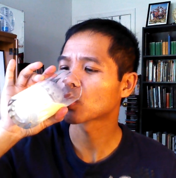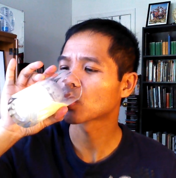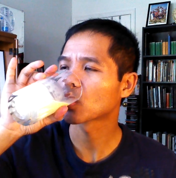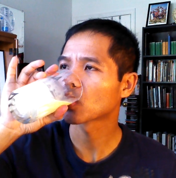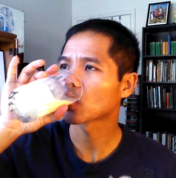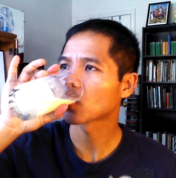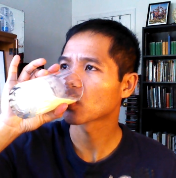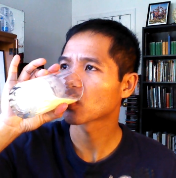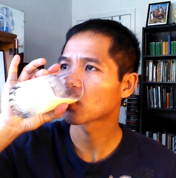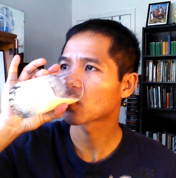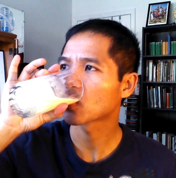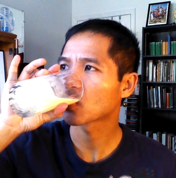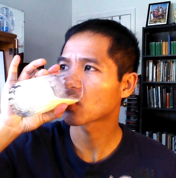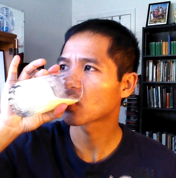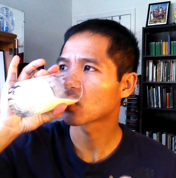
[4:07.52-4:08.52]

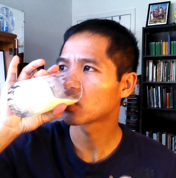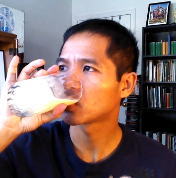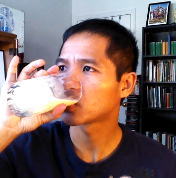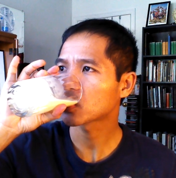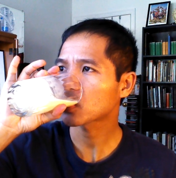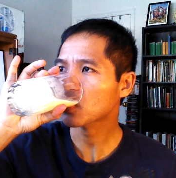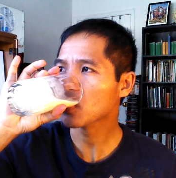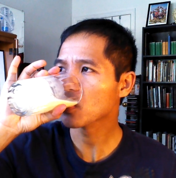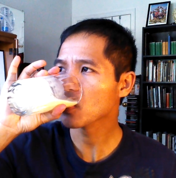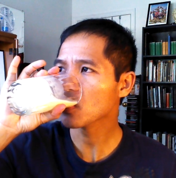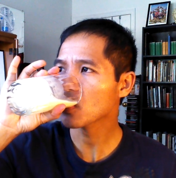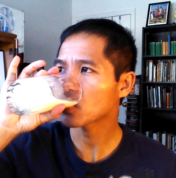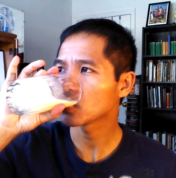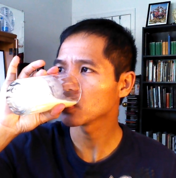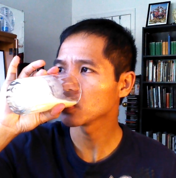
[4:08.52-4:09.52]

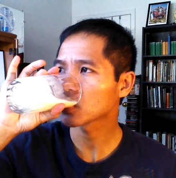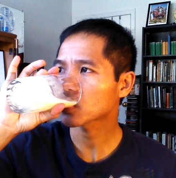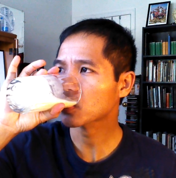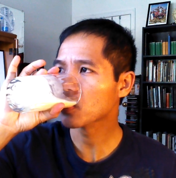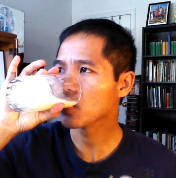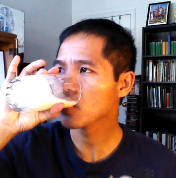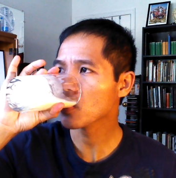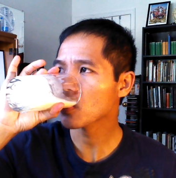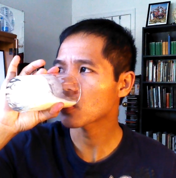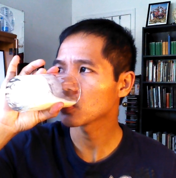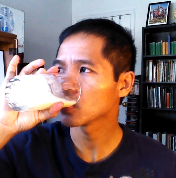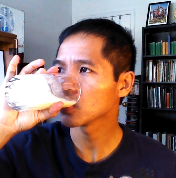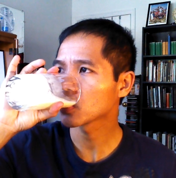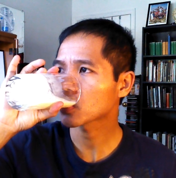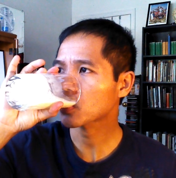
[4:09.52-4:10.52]

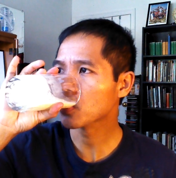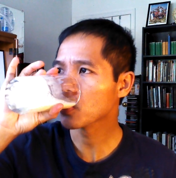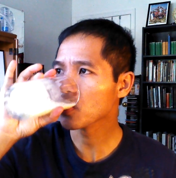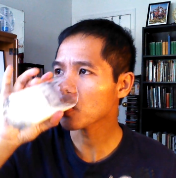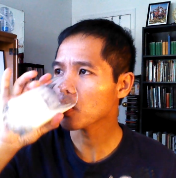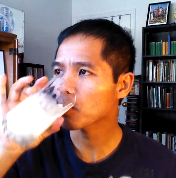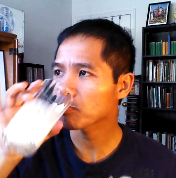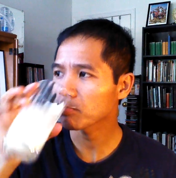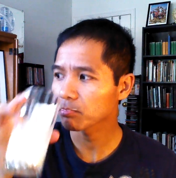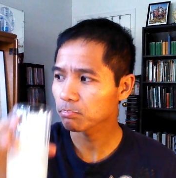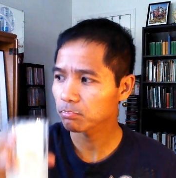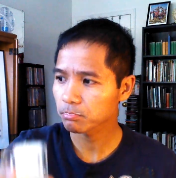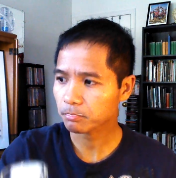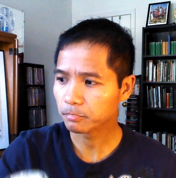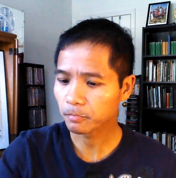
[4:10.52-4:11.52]

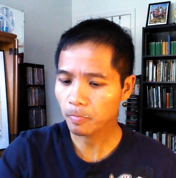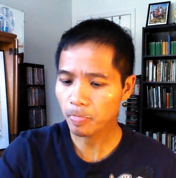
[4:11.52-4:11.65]
No one is speaking in this clip.